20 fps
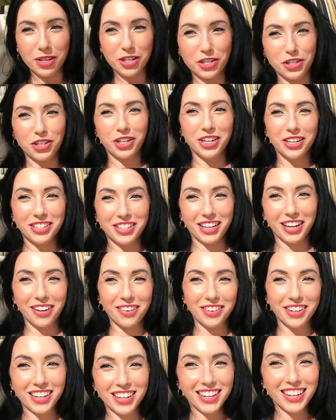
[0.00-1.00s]
which turns
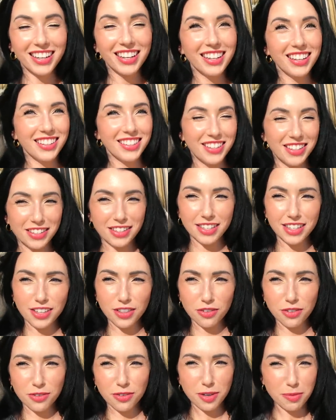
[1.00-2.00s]
out is a see-through